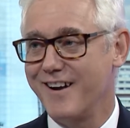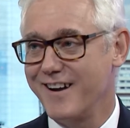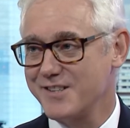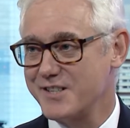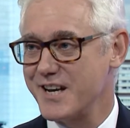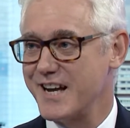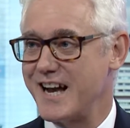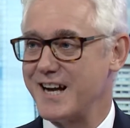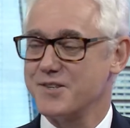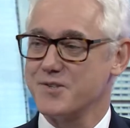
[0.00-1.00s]
and today
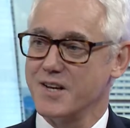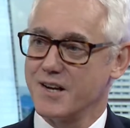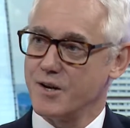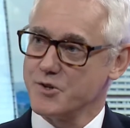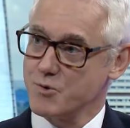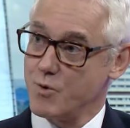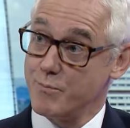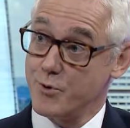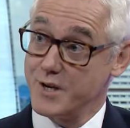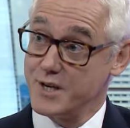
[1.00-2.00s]
has close to
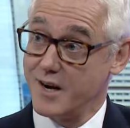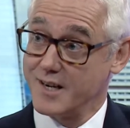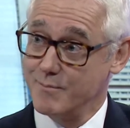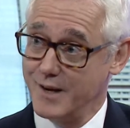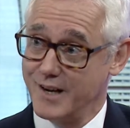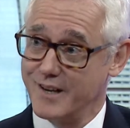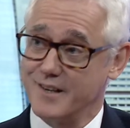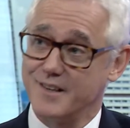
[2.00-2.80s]
1.9 million